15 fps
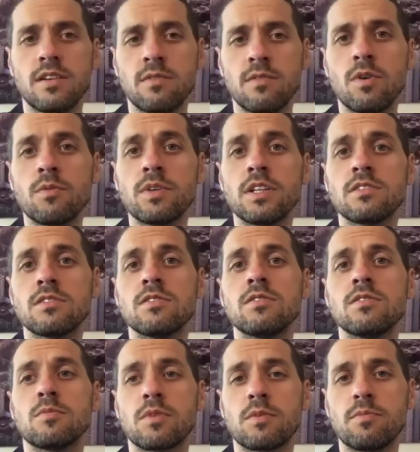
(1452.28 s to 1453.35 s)
and what we need to
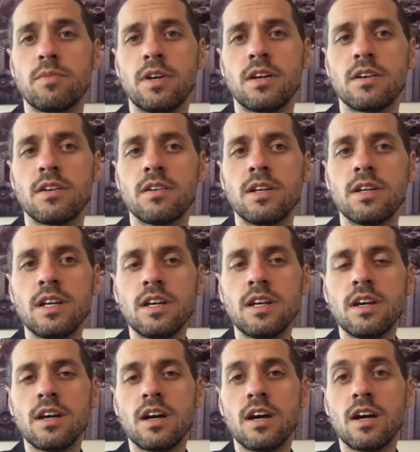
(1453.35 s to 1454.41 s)
do to prepare.
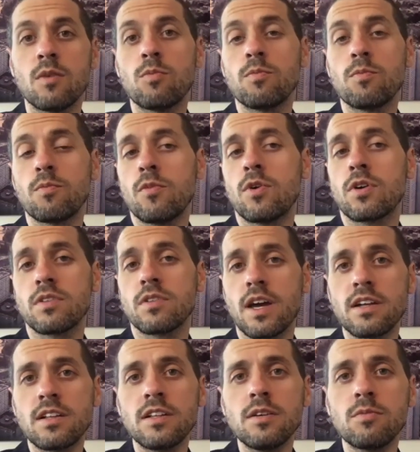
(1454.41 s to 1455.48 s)
Uh, more
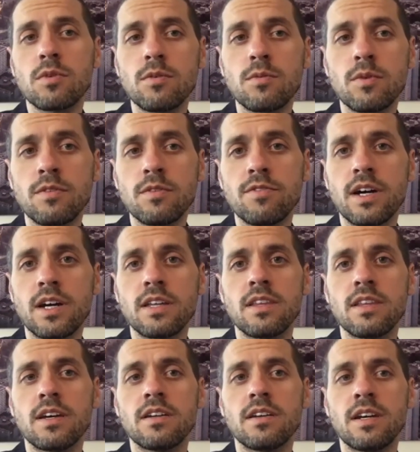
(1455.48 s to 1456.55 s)
likely, we'll, we'll find
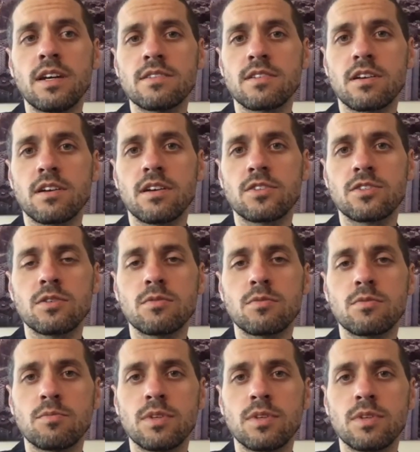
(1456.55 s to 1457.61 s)
that as a country,
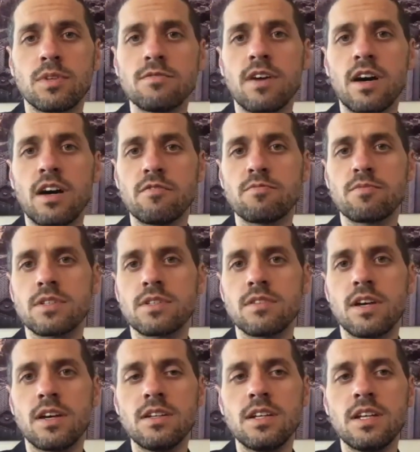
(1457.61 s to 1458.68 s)
we're below
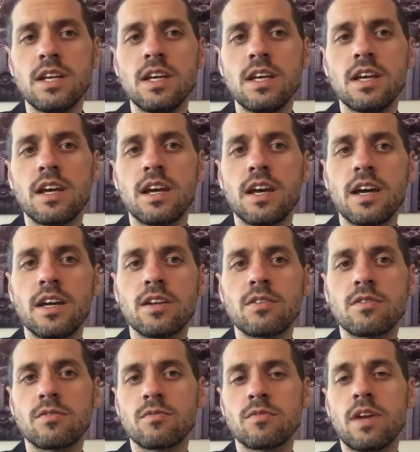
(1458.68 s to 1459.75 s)
5%.
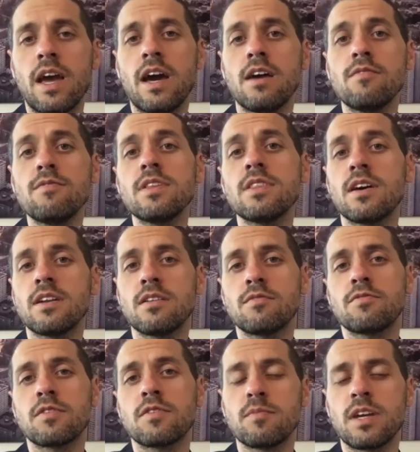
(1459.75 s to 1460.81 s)
And having that
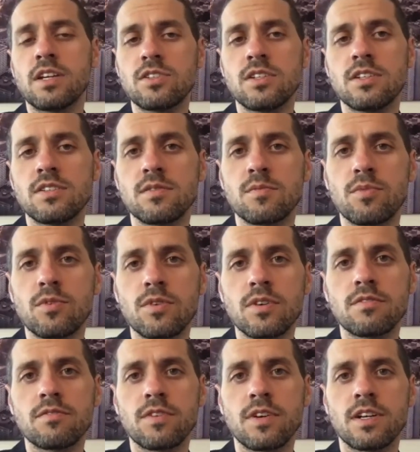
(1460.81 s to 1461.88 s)
information is
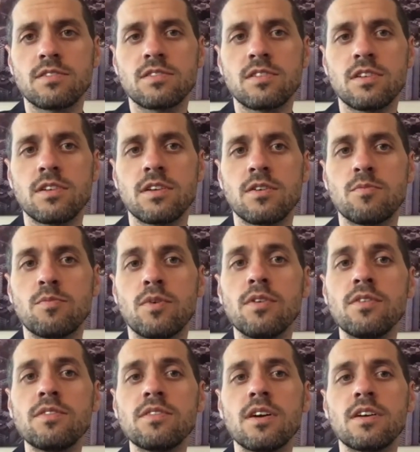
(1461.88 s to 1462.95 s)
important for us to know,
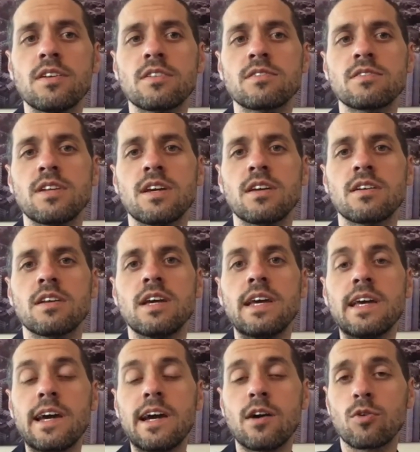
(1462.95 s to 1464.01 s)
both to understand
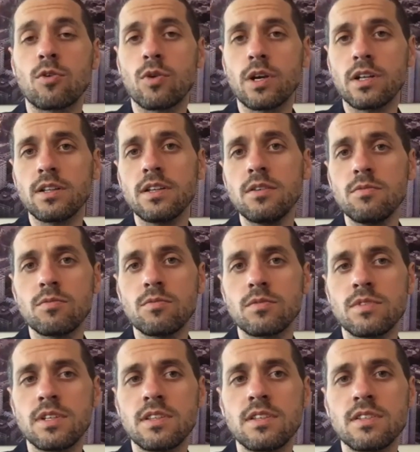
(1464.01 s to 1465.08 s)
how quickly
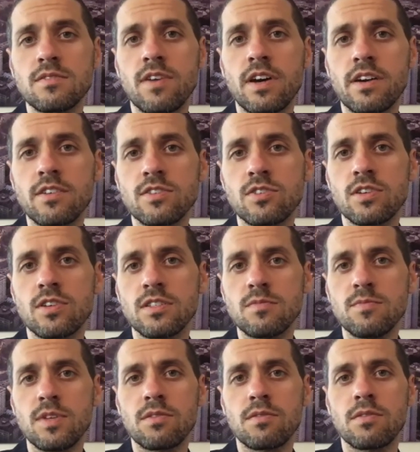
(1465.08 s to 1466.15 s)
did this virus
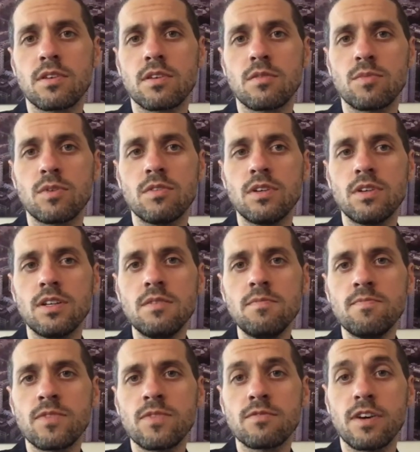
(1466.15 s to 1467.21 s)
transmit through the
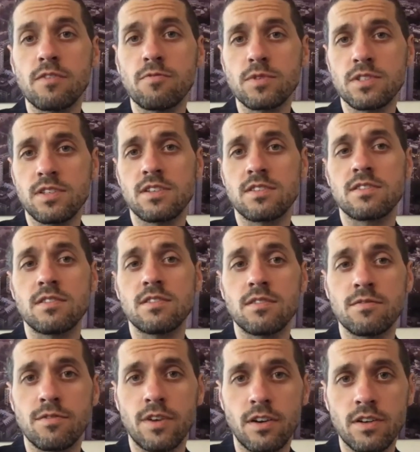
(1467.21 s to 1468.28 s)
community. 5% is
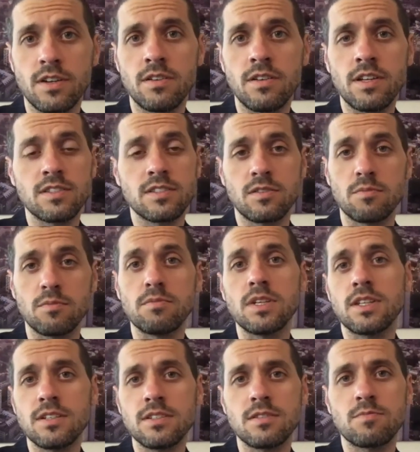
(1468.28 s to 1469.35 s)
still very, still
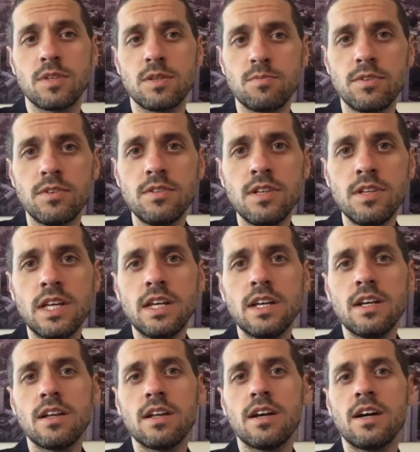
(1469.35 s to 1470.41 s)
millions of people,
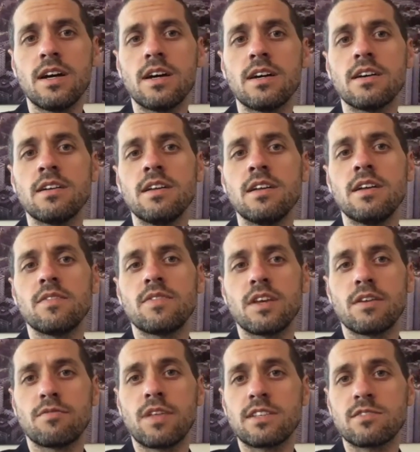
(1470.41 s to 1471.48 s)
uh,
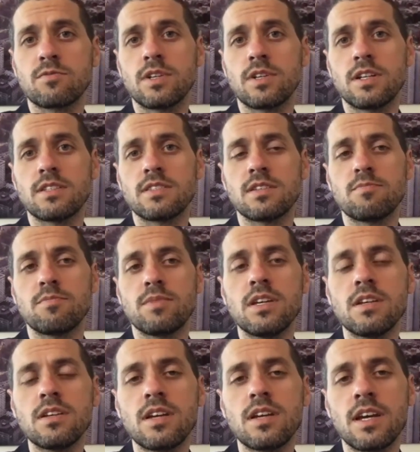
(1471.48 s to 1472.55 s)
if that's what it ends up
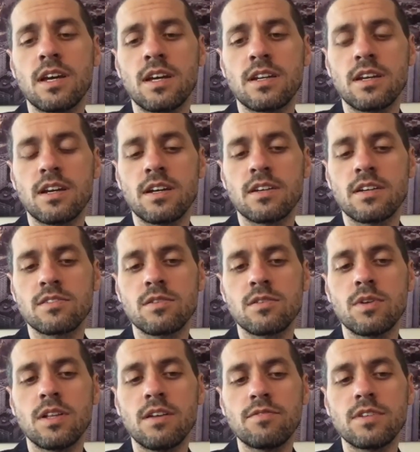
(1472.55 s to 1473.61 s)
being. And uh, so
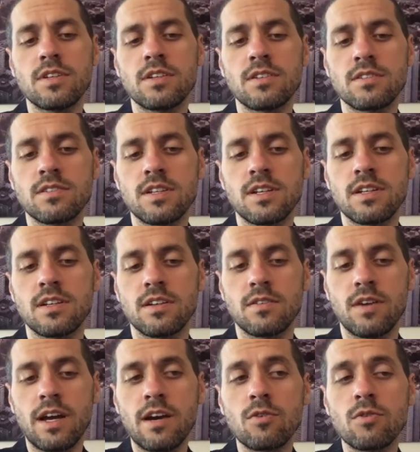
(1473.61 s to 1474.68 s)
we'll have to understand, you
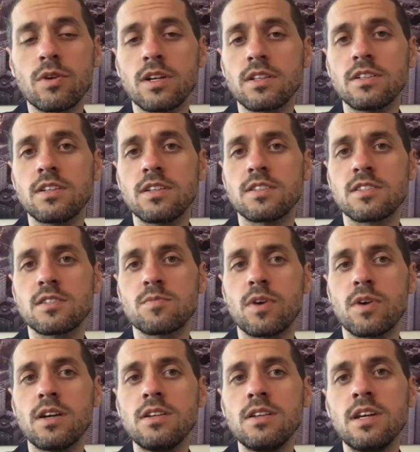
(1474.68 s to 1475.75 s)
know, how quickly did it
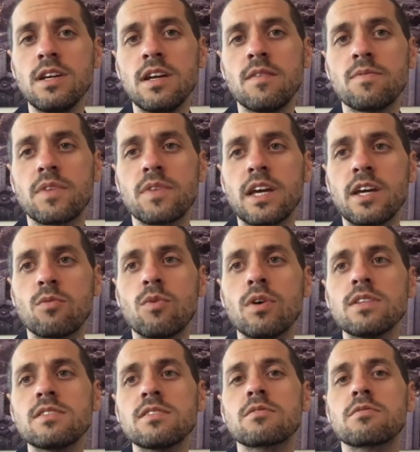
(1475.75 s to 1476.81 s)
spread and
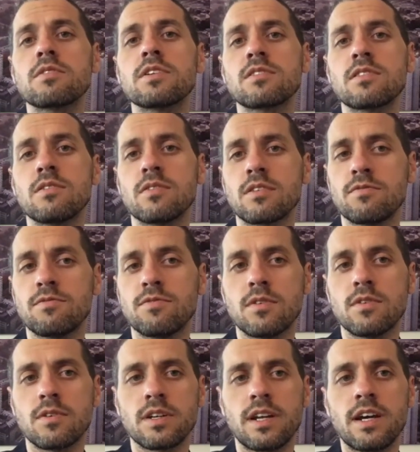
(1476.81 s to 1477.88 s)
what's the risk going
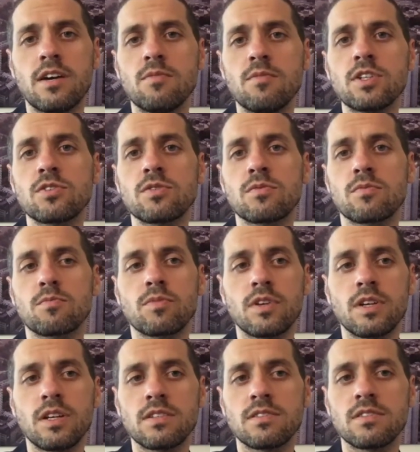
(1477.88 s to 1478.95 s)
forward? How much
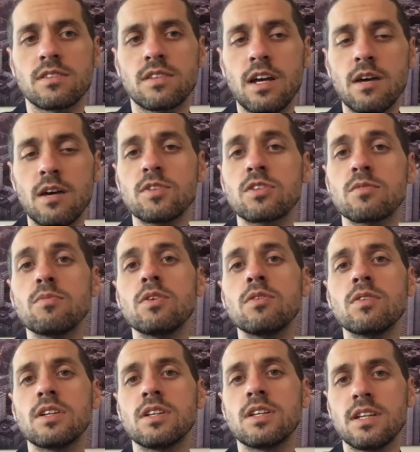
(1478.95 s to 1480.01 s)
pre-exist, how much
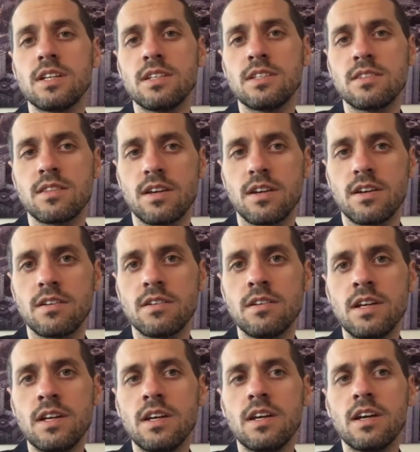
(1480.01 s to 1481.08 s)
immunity is there?
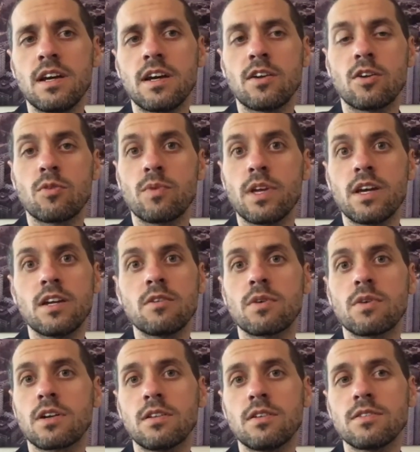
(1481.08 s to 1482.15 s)
And are we
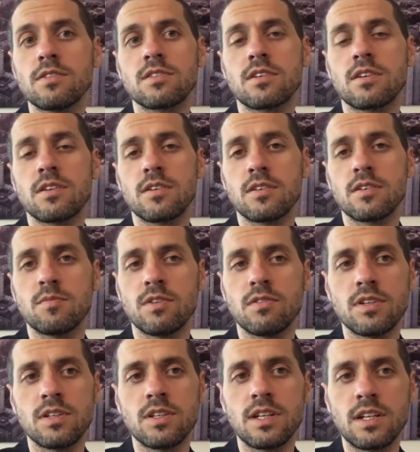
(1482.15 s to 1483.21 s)
anywhere close to herd
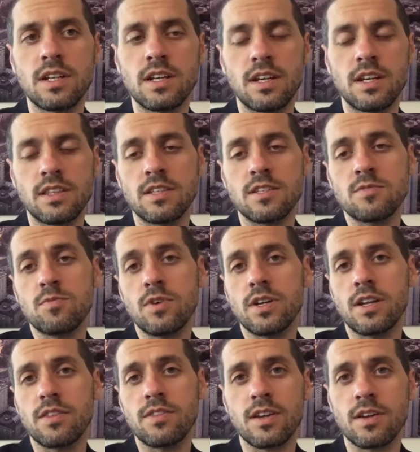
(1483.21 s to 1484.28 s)
immunity? And at this
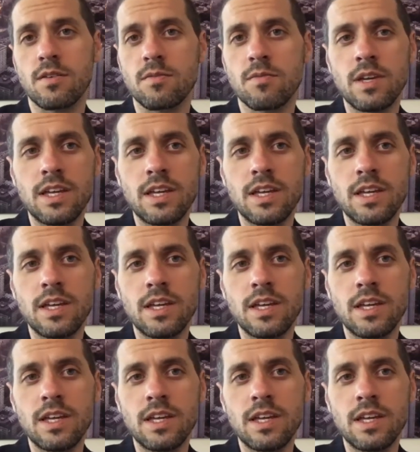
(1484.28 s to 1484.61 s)
point, I think